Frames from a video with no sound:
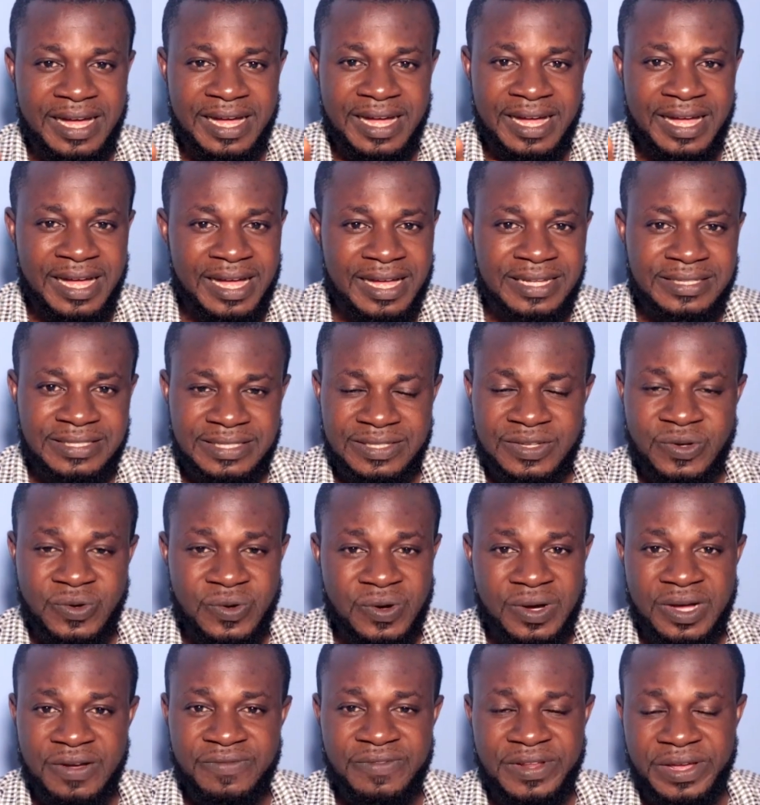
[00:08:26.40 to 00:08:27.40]
has
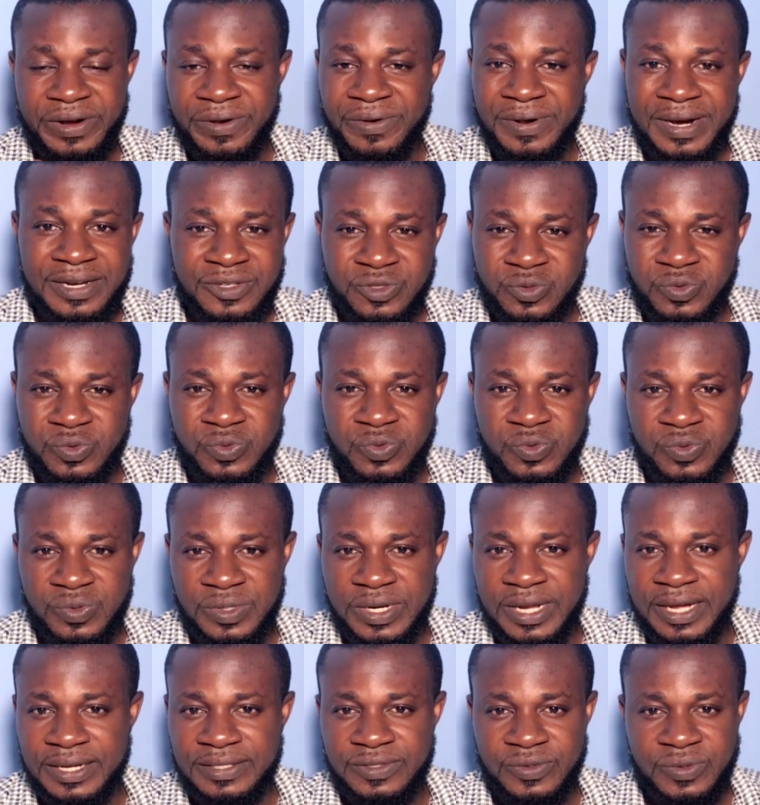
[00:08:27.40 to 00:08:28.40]
or have the right to do
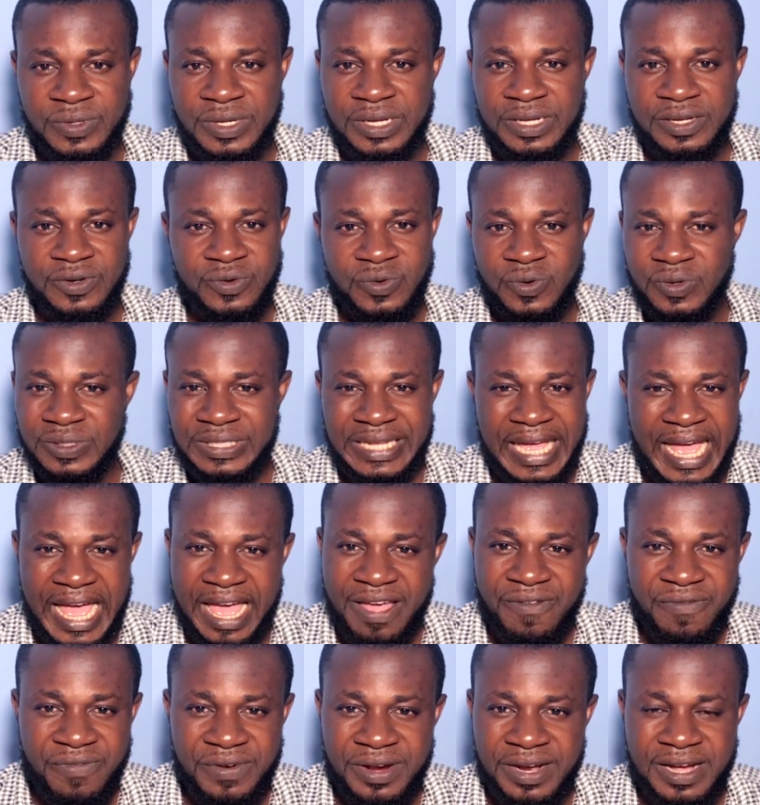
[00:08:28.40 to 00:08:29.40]
that, okay? Not
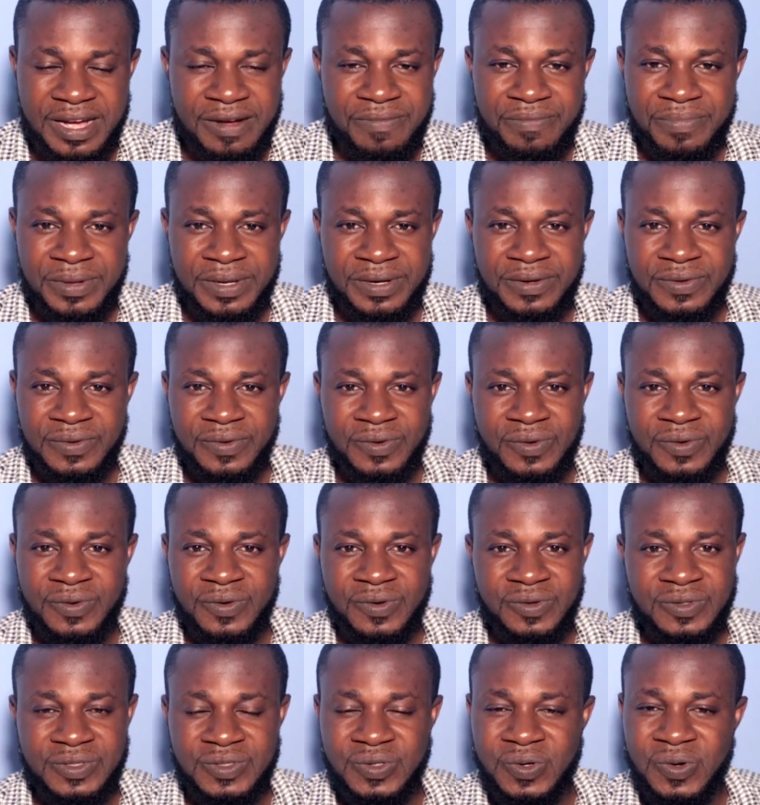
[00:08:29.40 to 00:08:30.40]
every company or
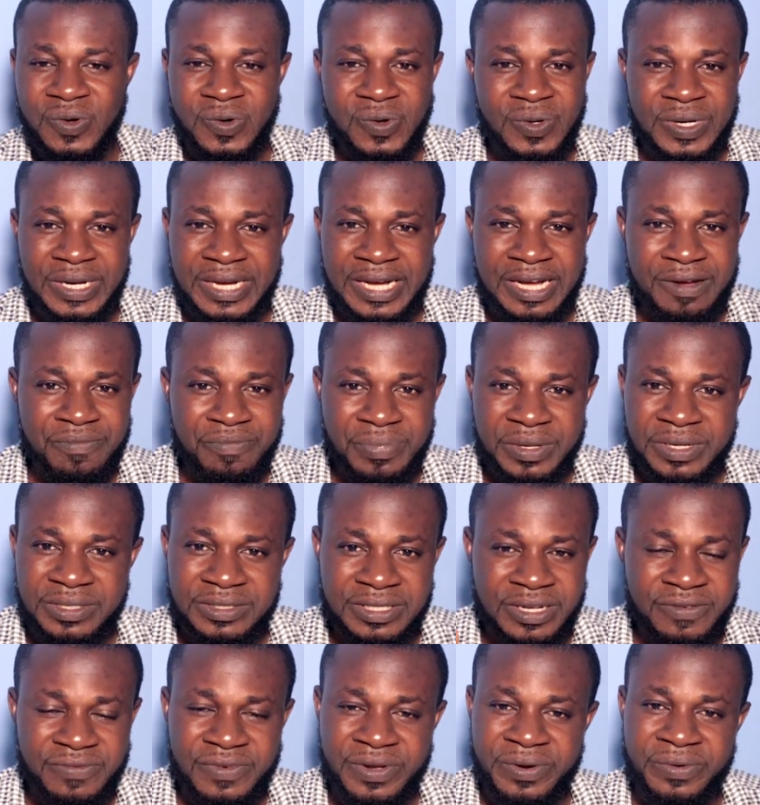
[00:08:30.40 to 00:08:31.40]
not all the
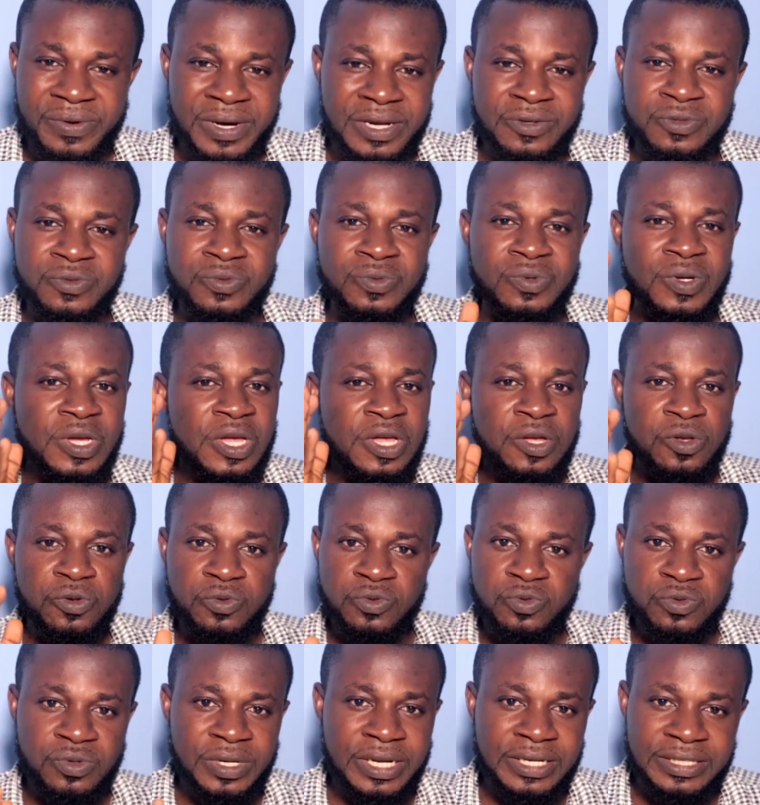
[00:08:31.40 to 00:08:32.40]
companies have the right to
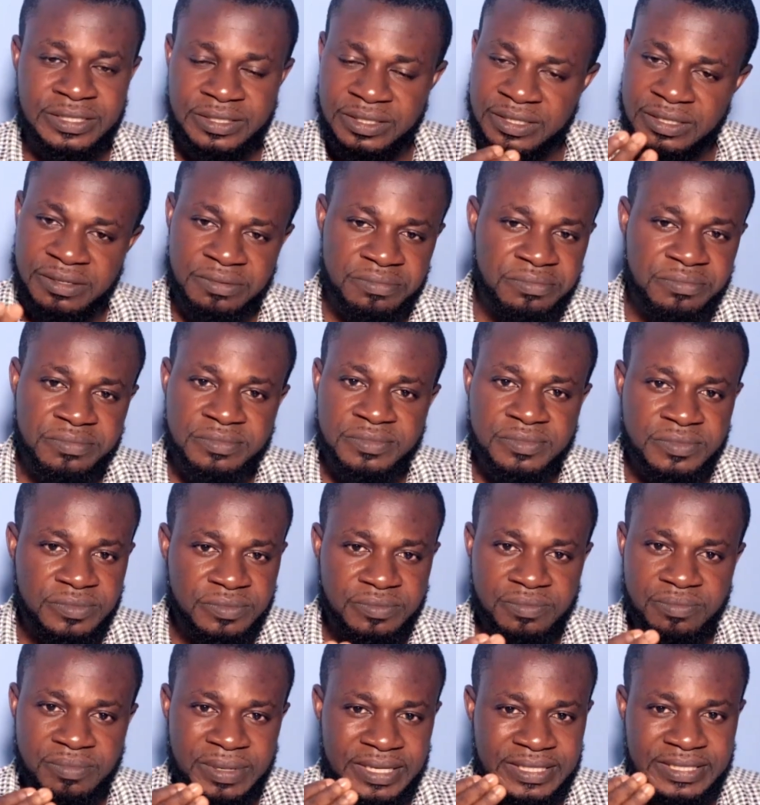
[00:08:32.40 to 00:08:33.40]
do that,
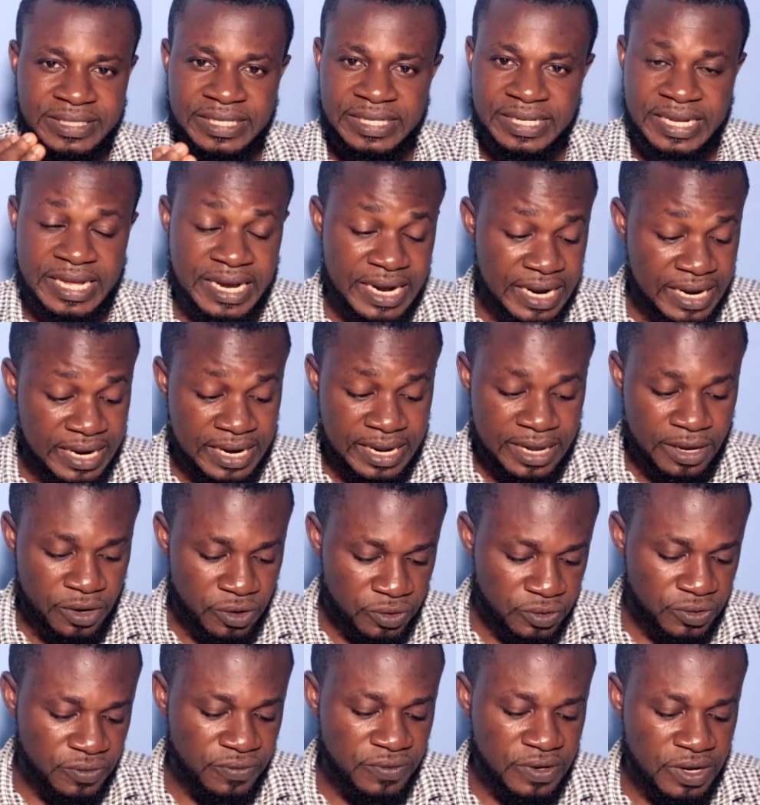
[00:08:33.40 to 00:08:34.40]
but there are a
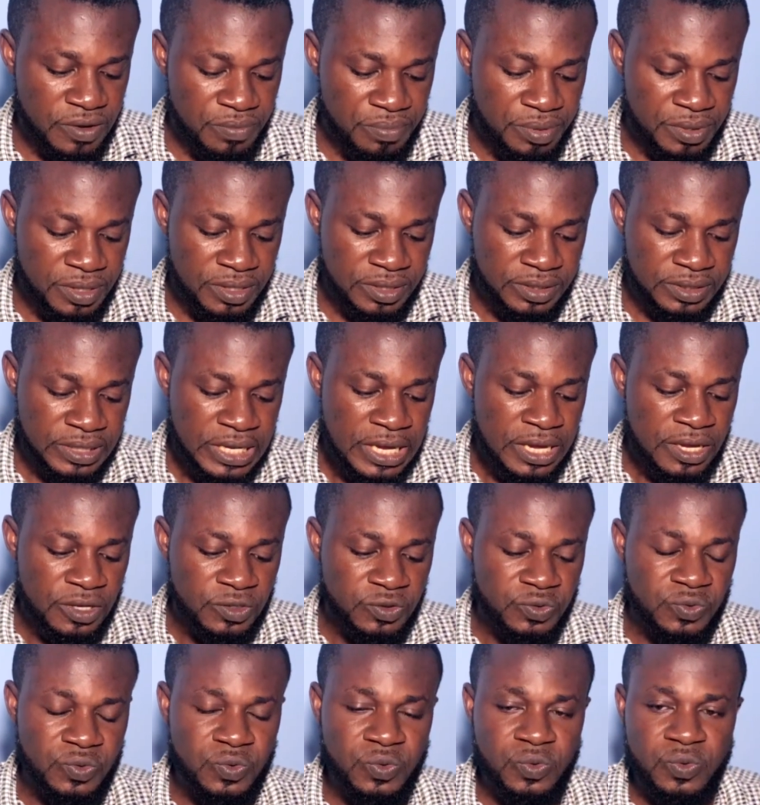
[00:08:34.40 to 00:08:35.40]
lot of companies.
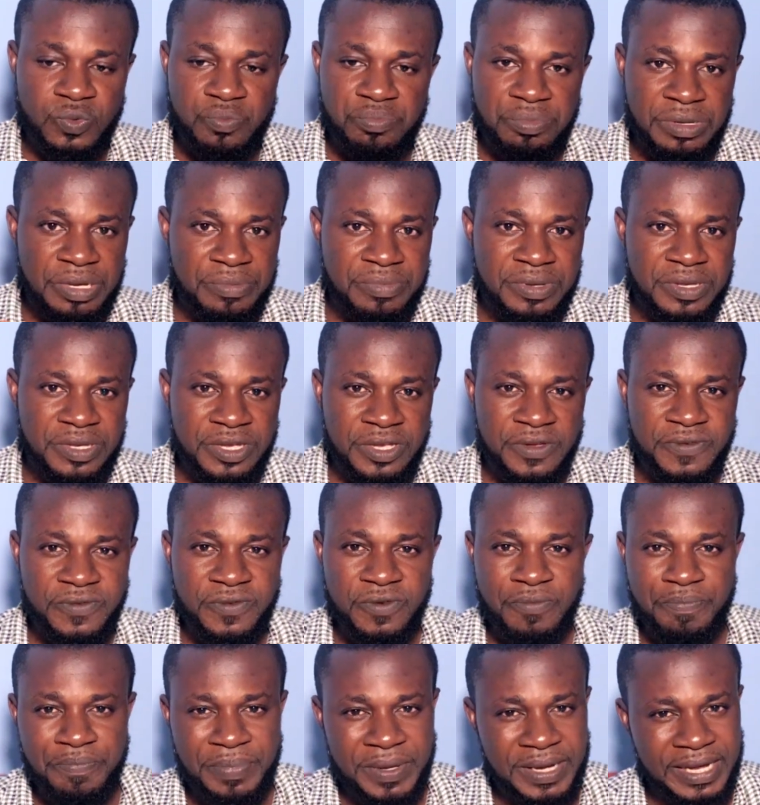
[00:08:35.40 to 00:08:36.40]
So maybe if
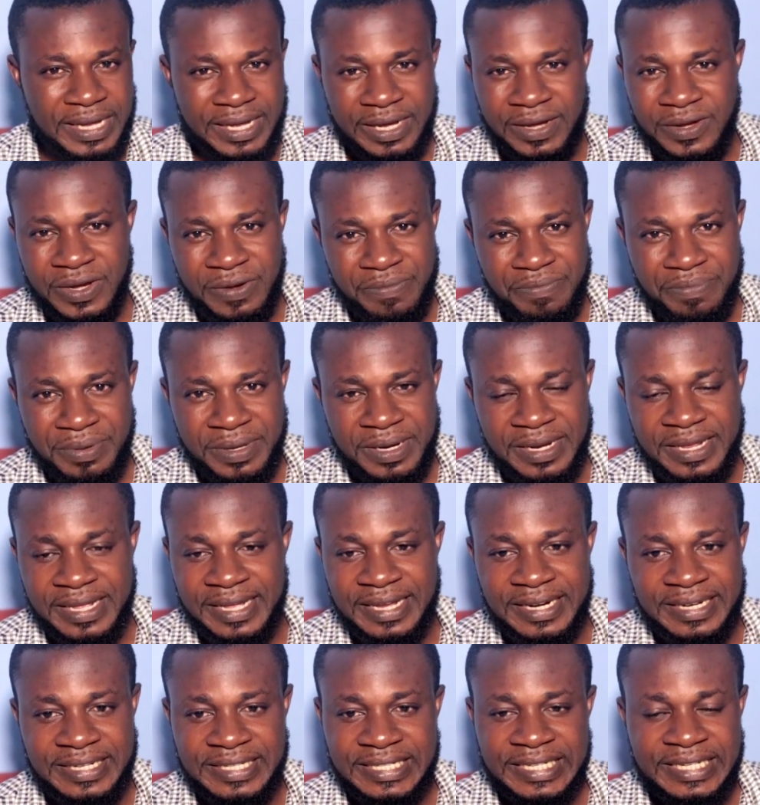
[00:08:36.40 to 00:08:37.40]
you pick a company
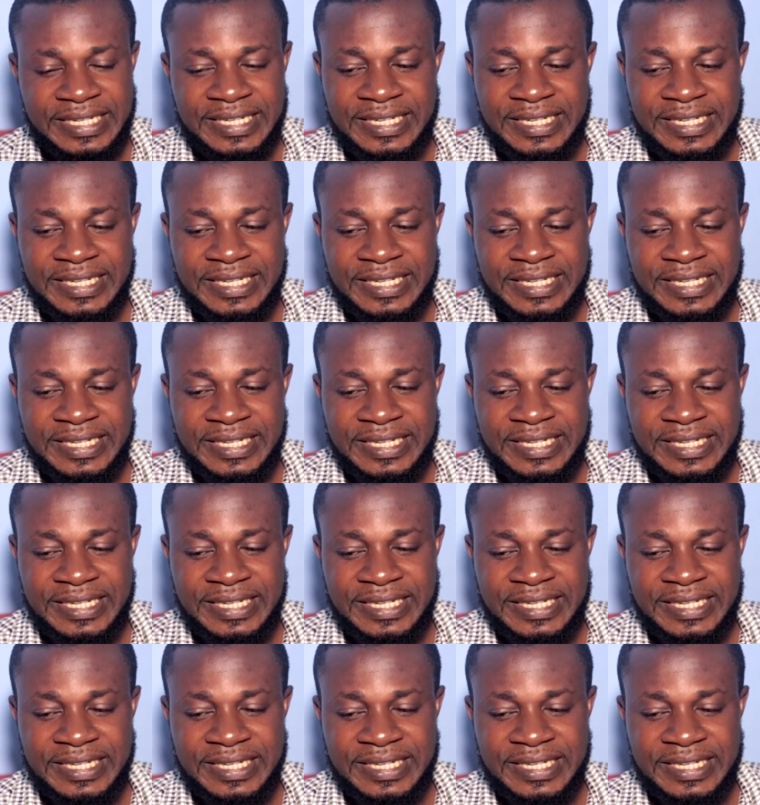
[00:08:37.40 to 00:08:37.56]
and